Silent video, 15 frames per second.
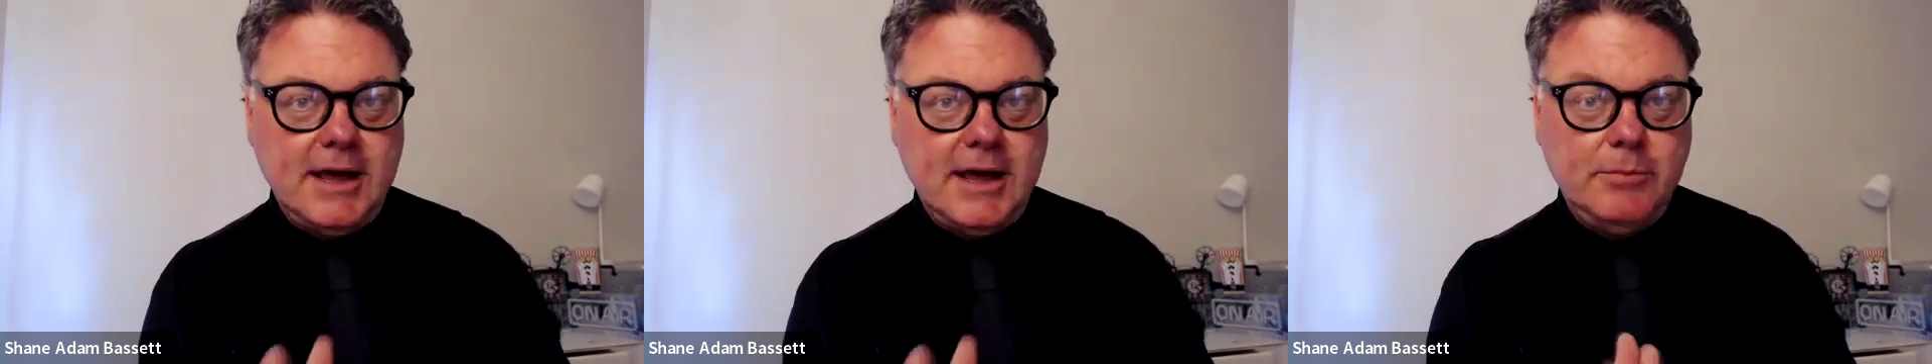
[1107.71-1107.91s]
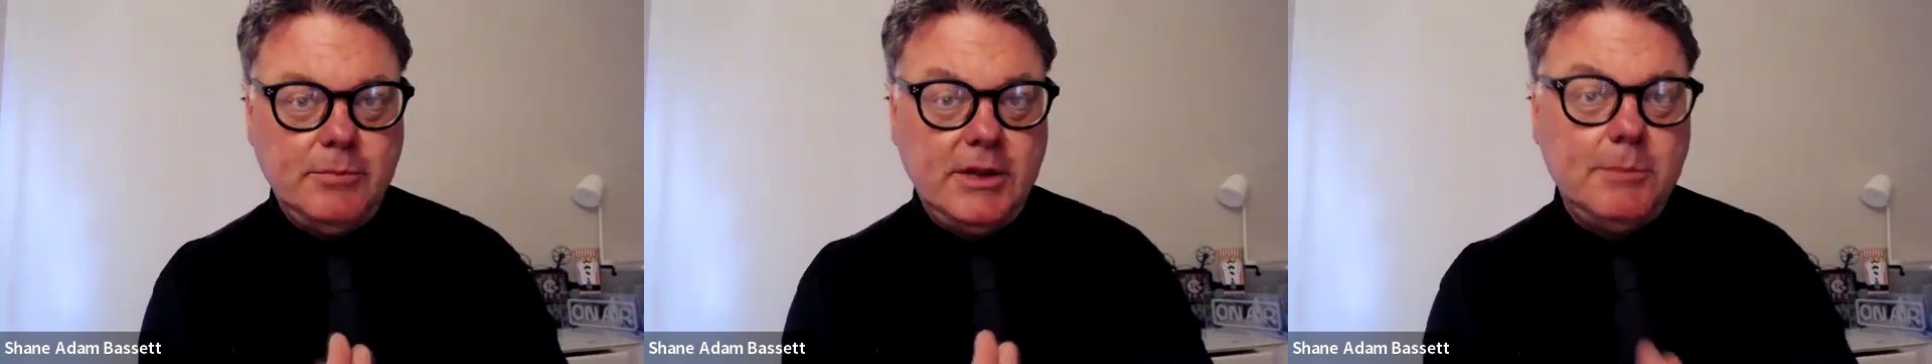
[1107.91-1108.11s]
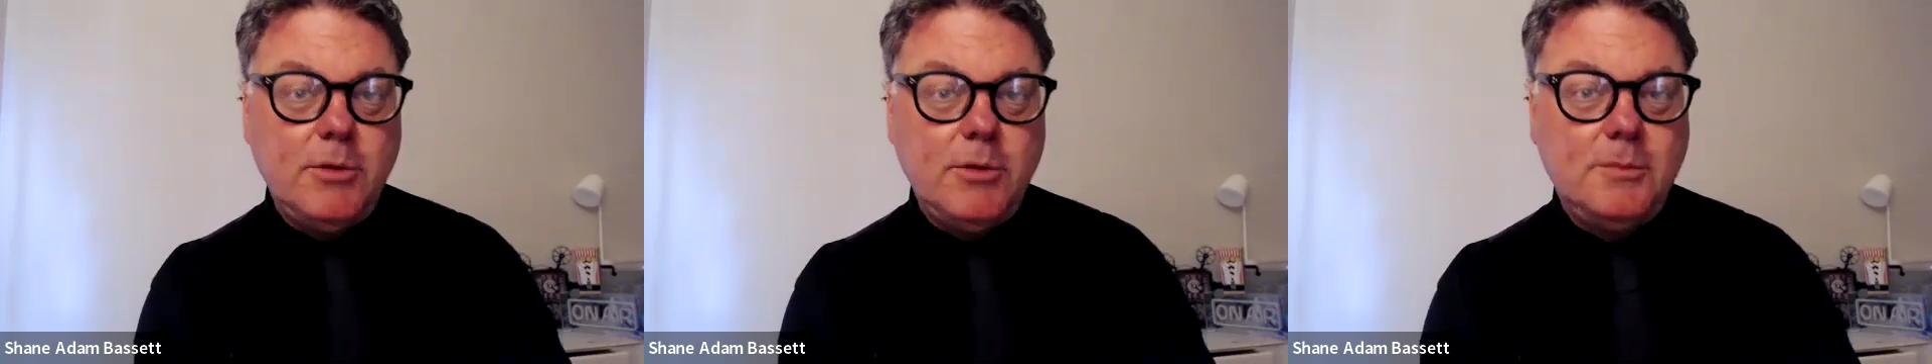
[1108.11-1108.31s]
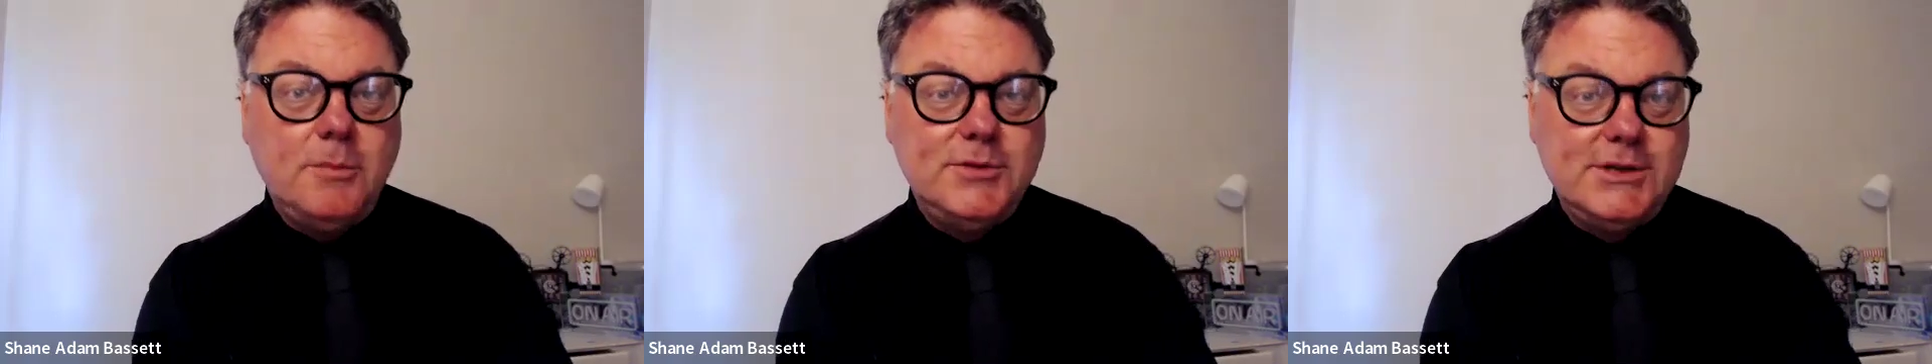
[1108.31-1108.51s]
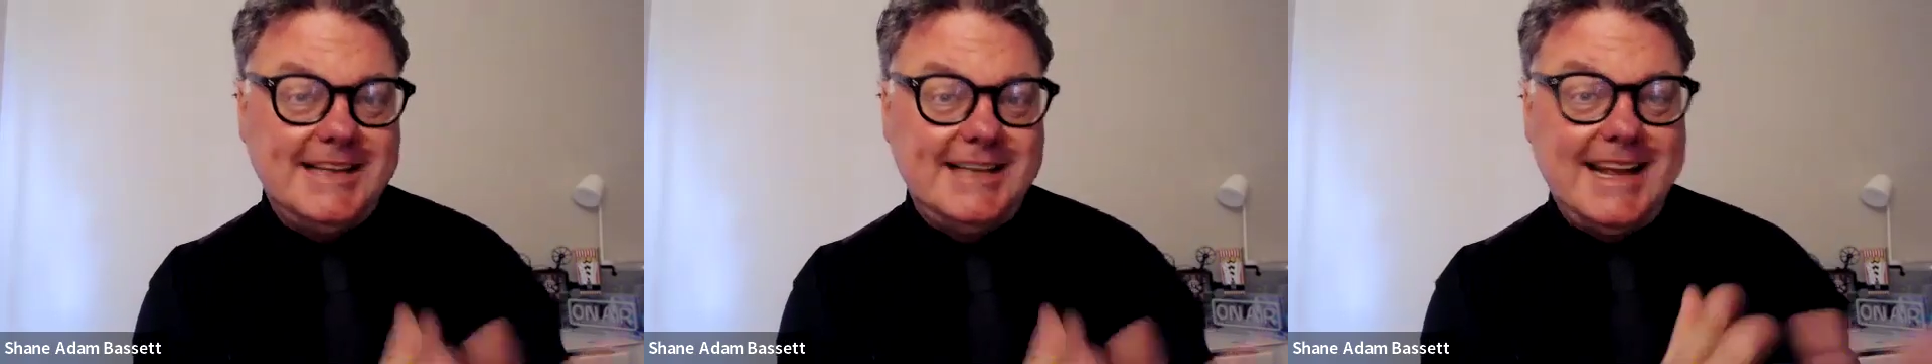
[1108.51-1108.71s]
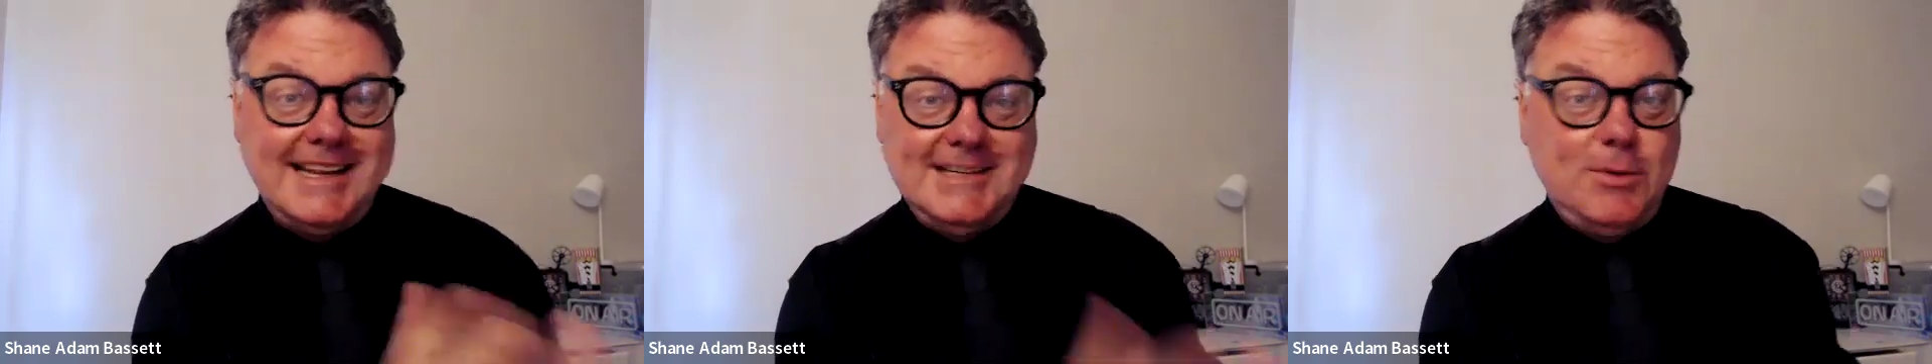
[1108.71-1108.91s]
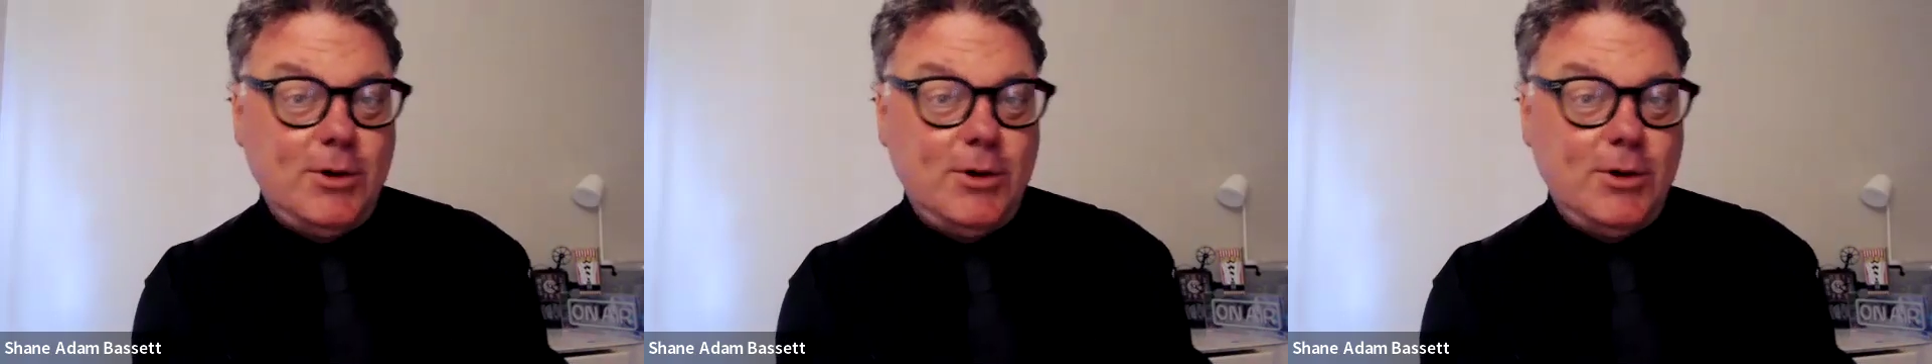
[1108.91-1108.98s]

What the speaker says: And Billy Bob just had his